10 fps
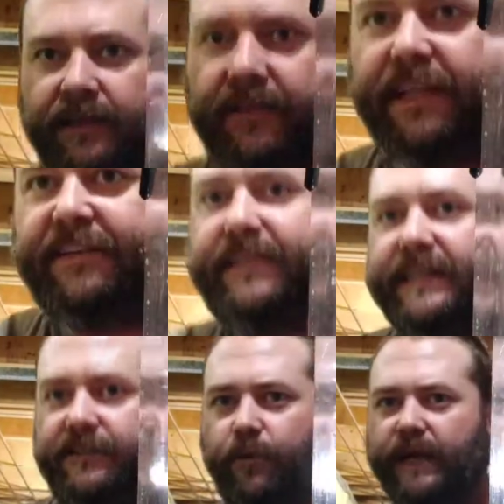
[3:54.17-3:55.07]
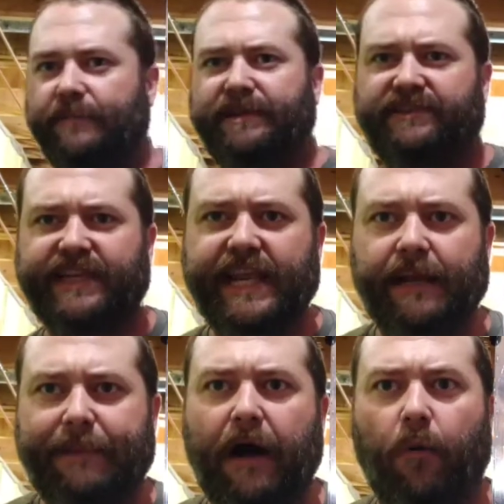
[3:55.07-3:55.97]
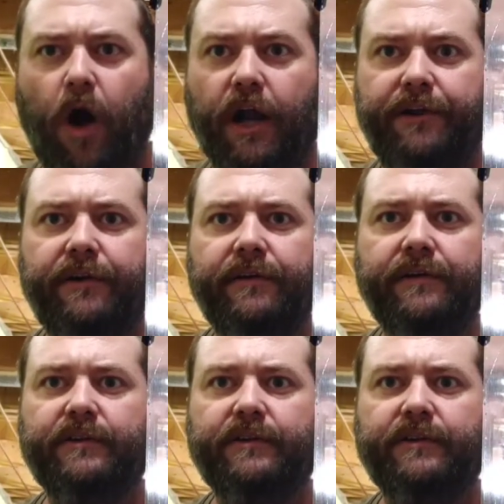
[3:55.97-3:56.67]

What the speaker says: listening to what I've been saying about water.